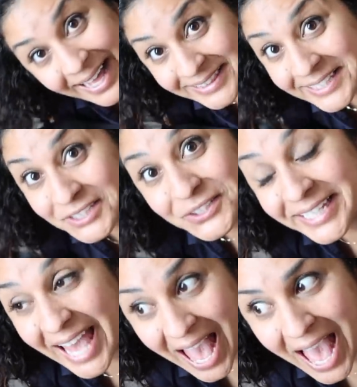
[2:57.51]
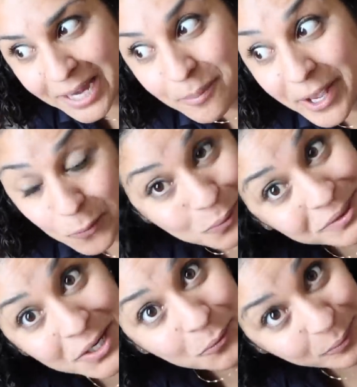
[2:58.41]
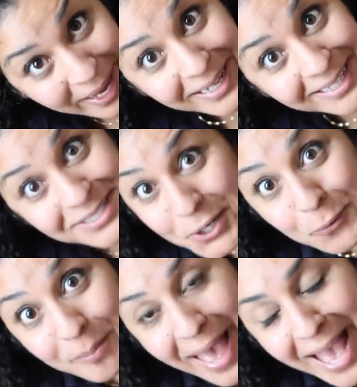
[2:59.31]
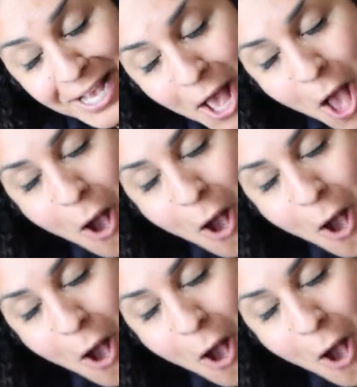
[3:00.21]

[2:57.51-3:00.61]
I literally had my old red tote bag